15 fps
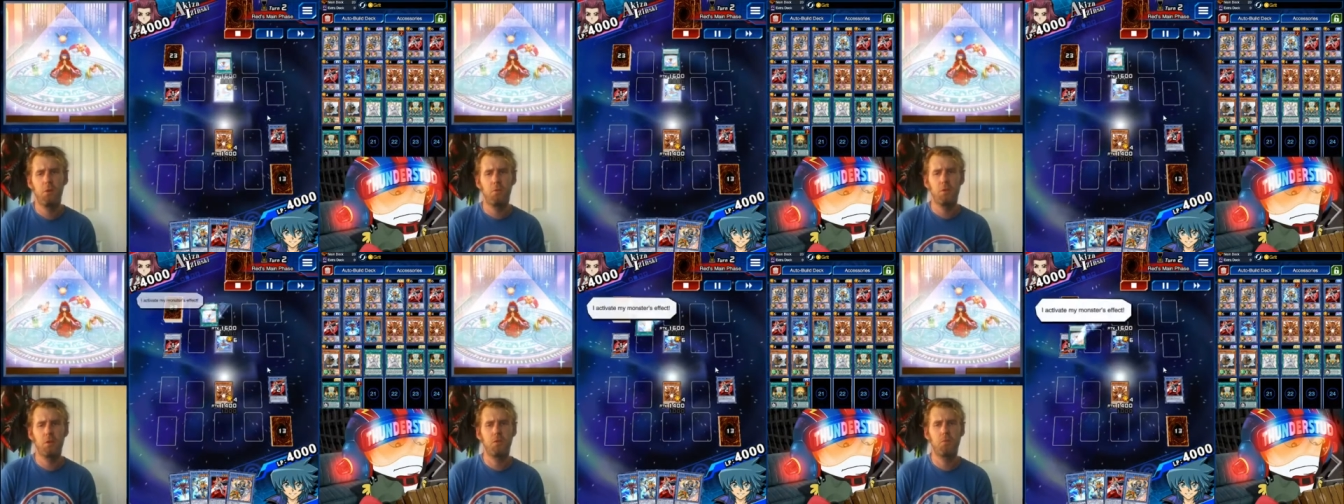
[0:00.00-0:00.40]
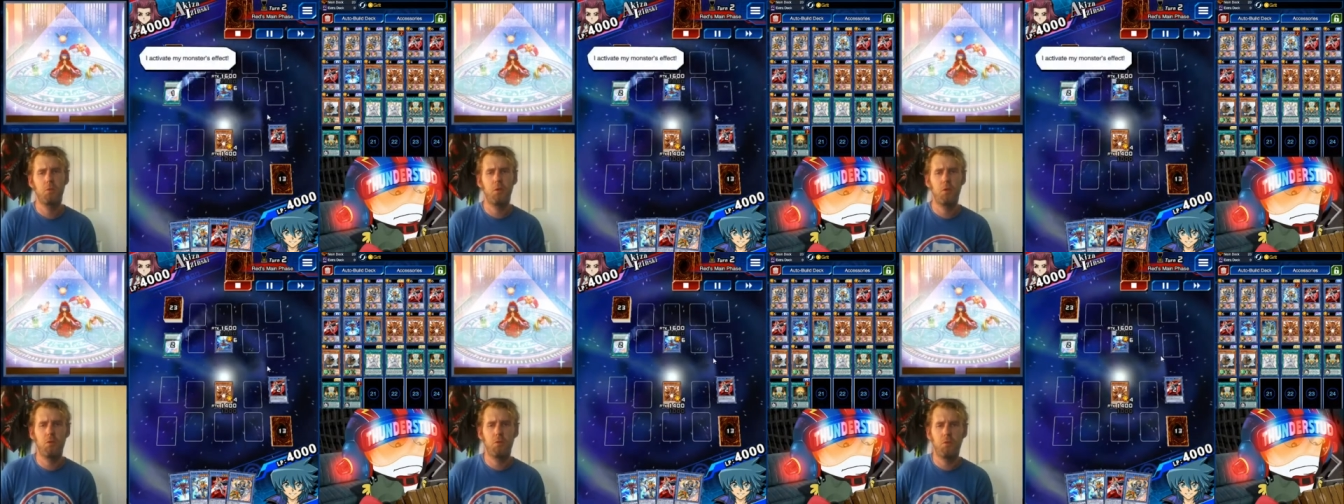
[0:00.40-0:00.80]
which
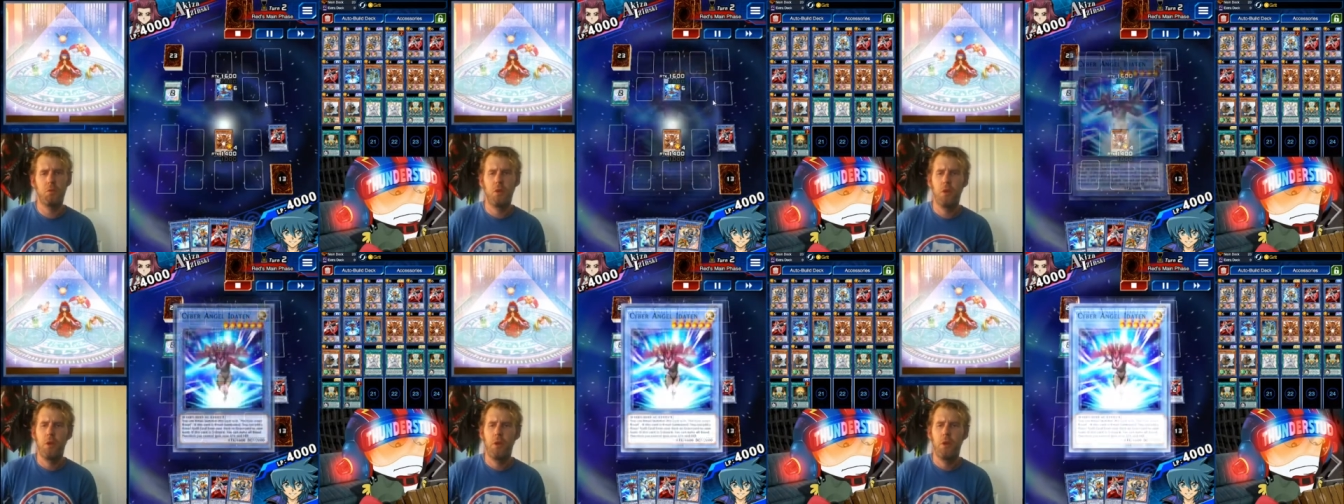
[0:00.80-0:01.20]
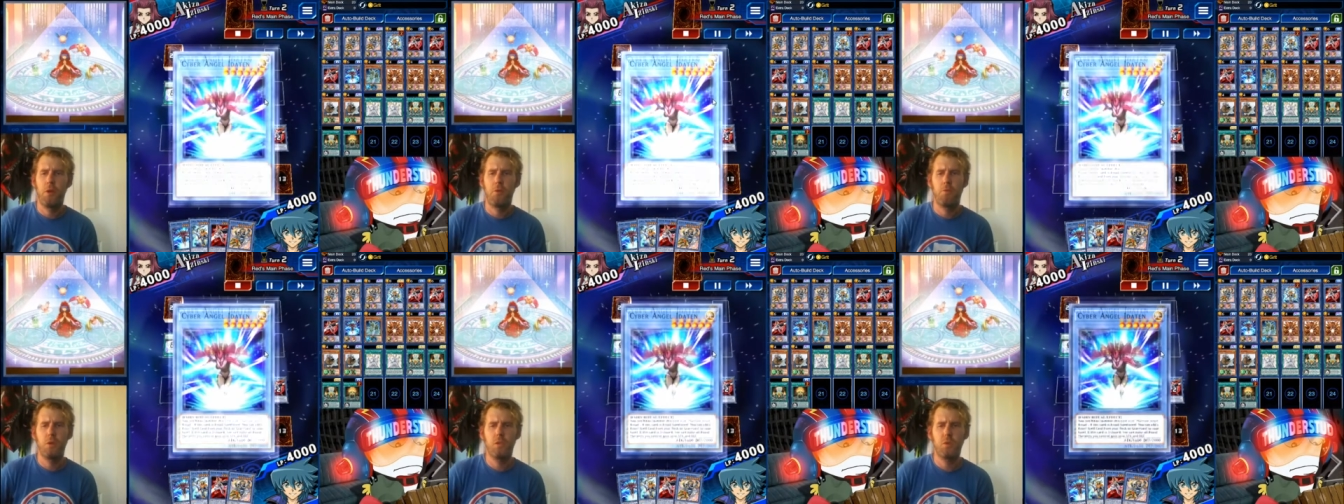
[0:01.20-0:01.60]
will
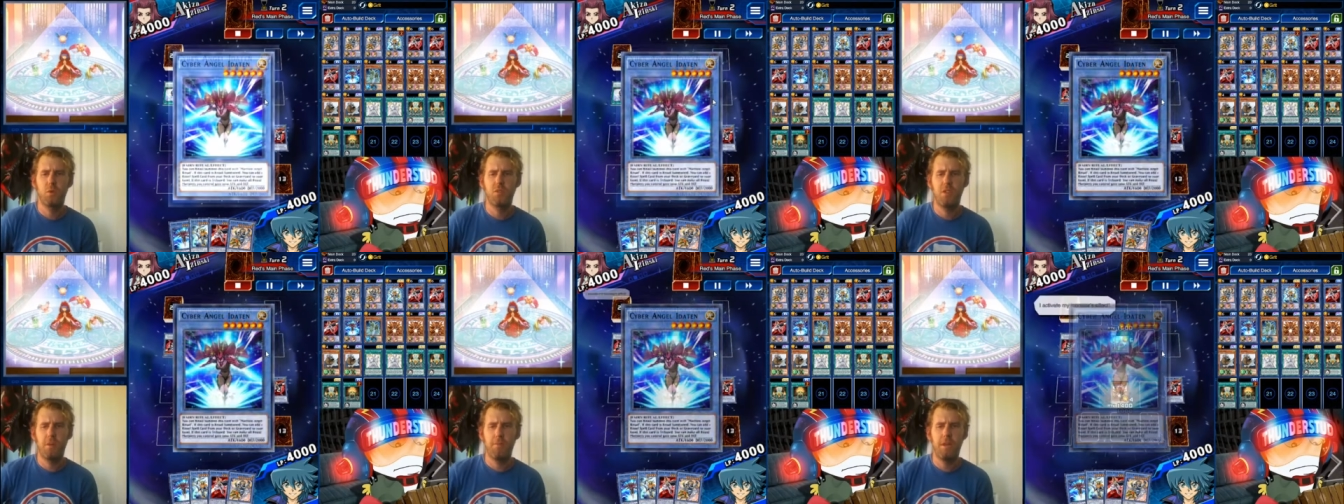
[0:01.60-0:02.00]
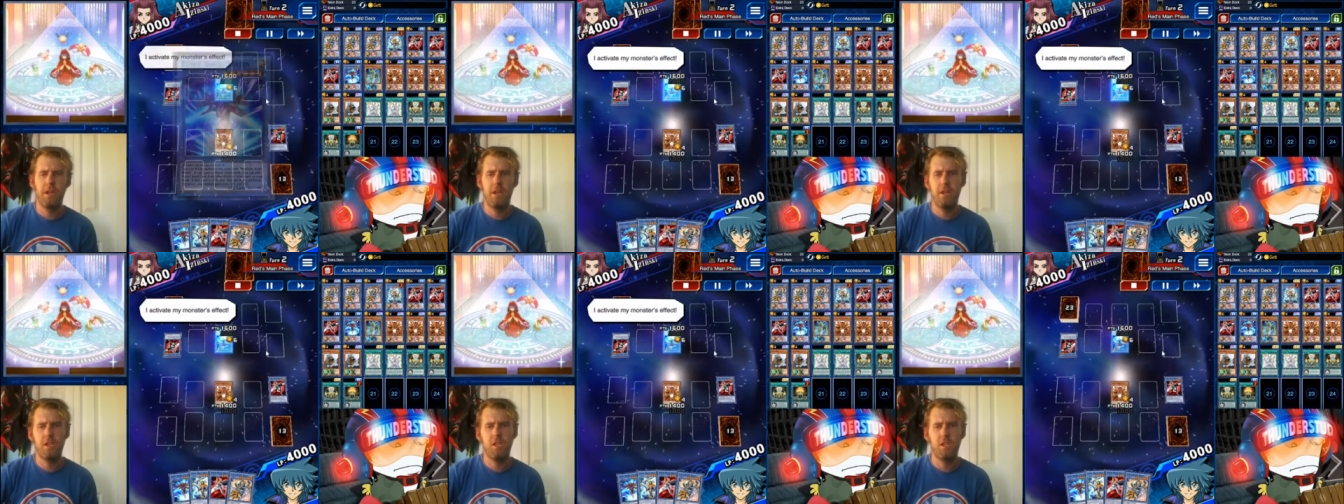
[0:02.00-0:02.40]
Ritual summon
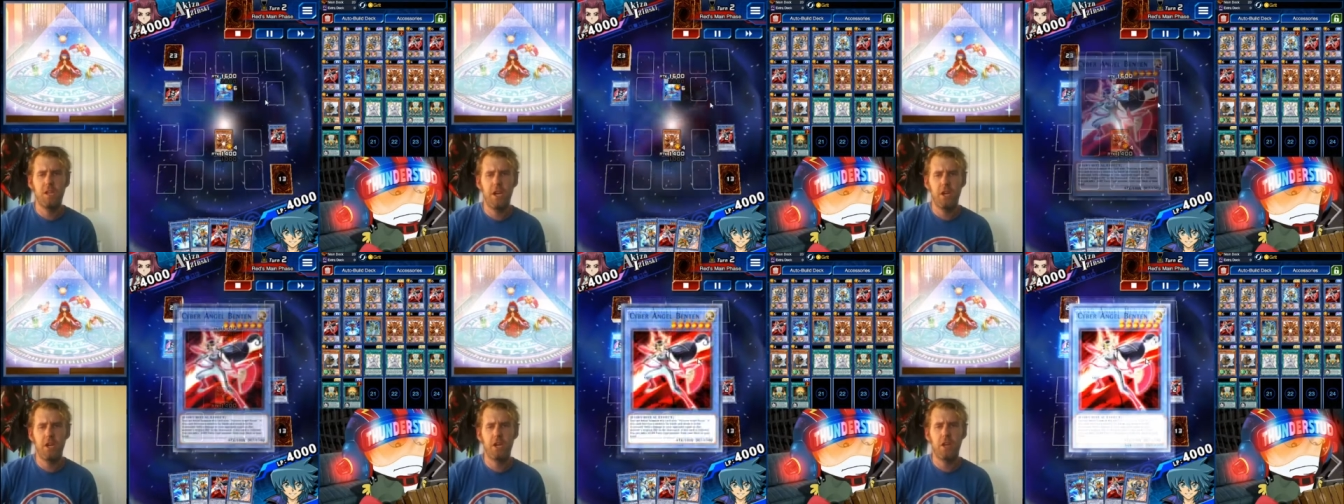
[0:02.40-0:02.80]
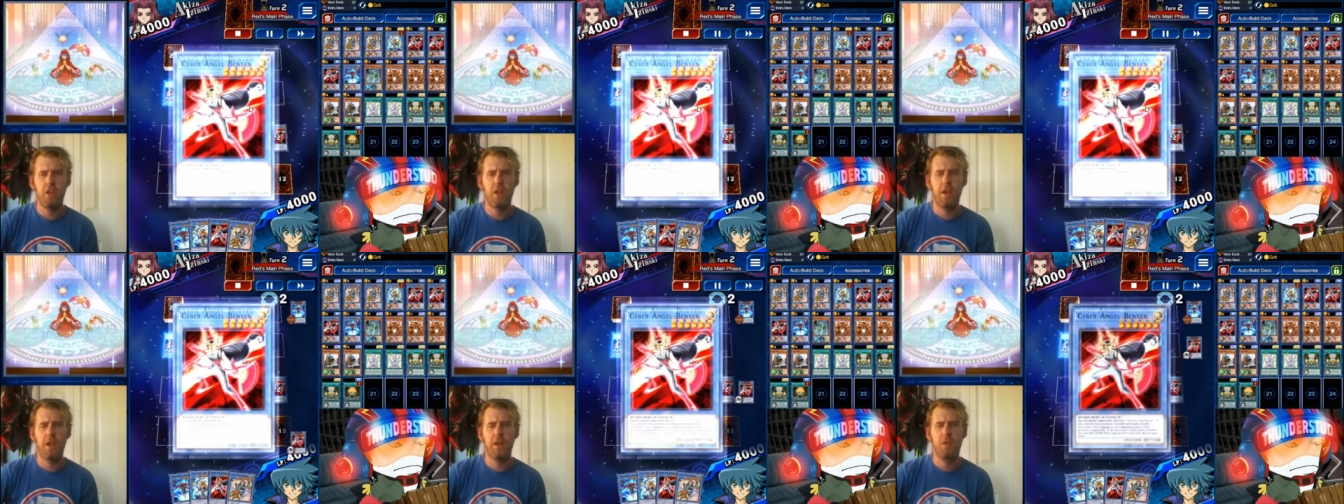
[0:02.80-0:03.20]
any generic
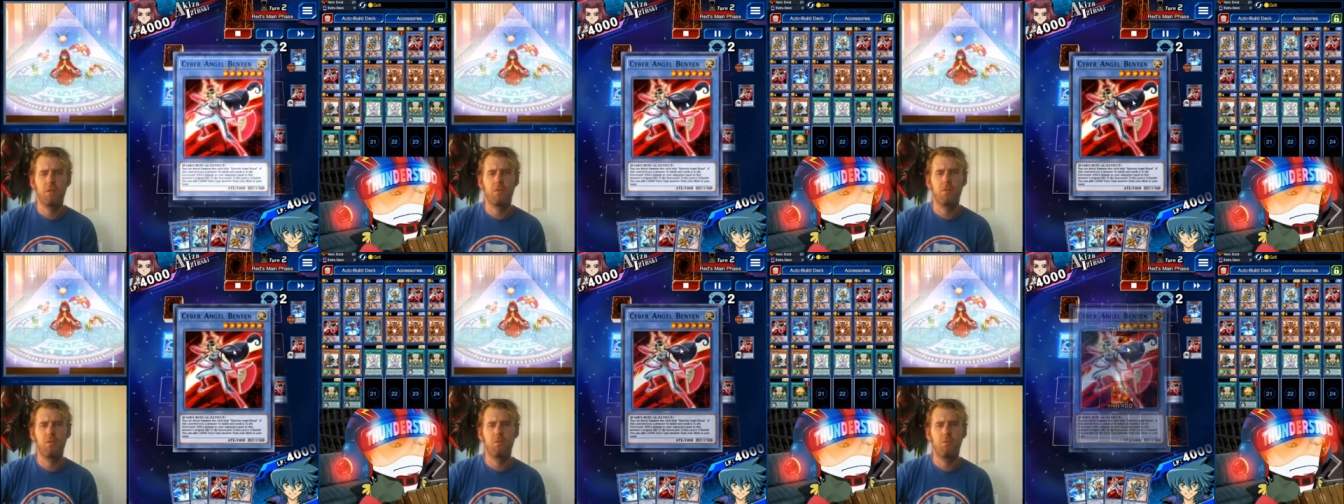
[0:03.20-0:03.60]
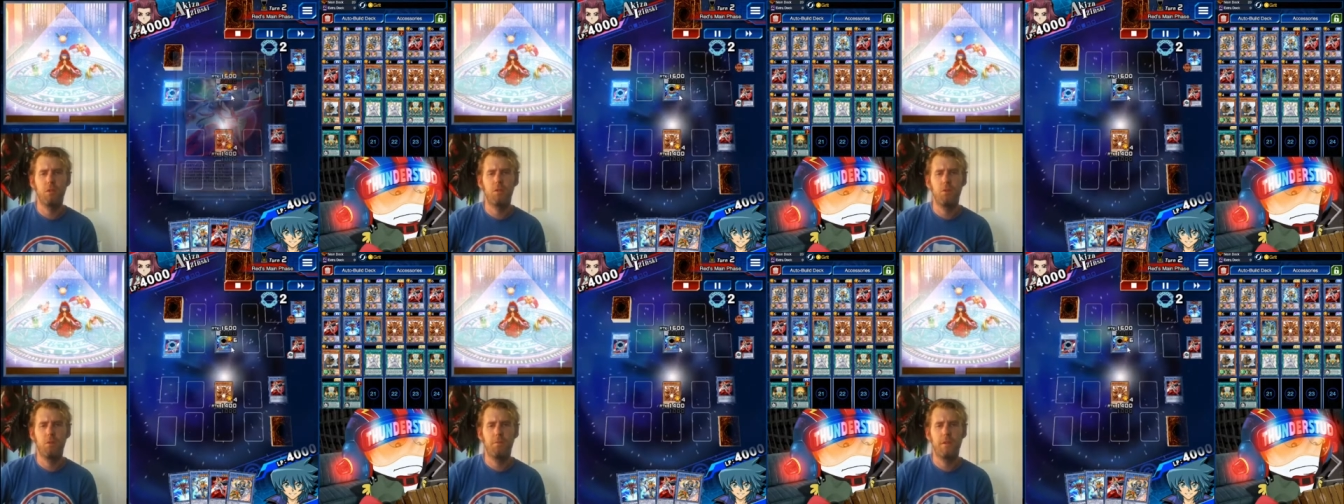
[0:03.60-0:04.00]
light
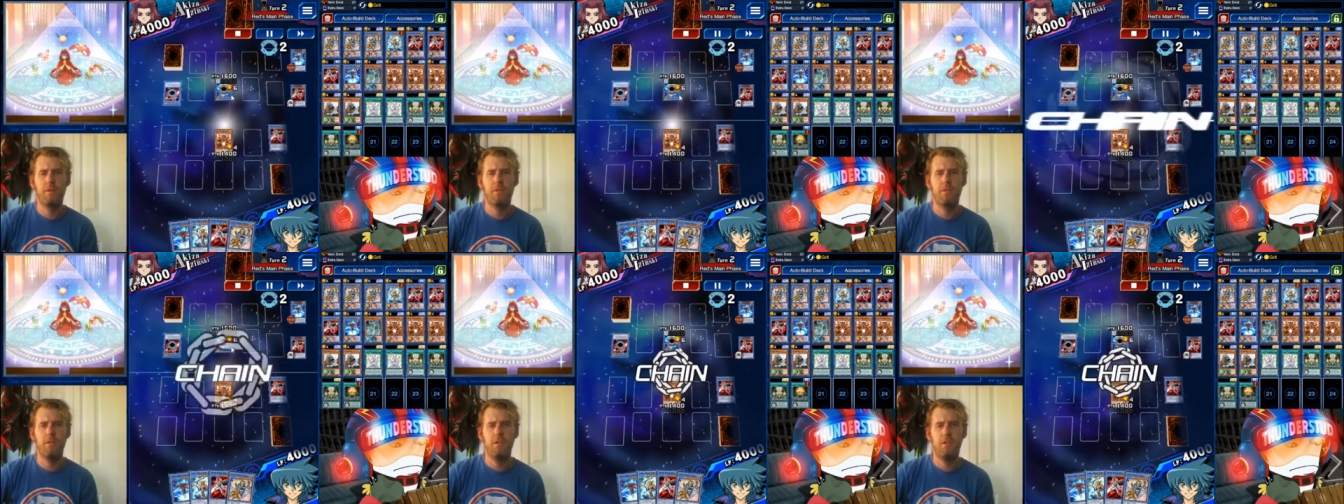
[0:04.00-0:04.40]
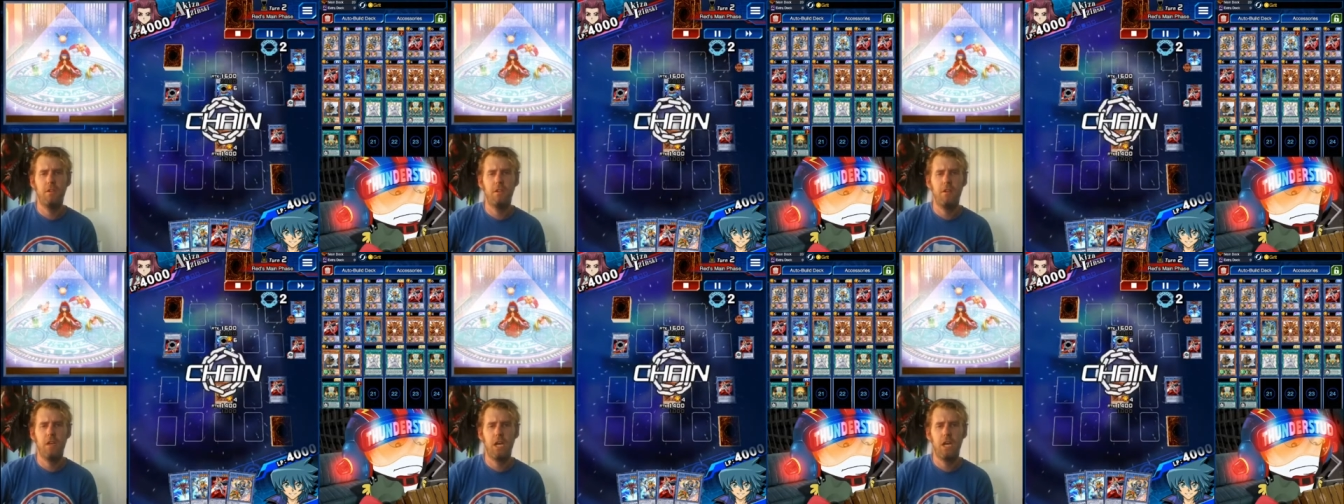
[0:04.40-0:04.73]
ritual monster.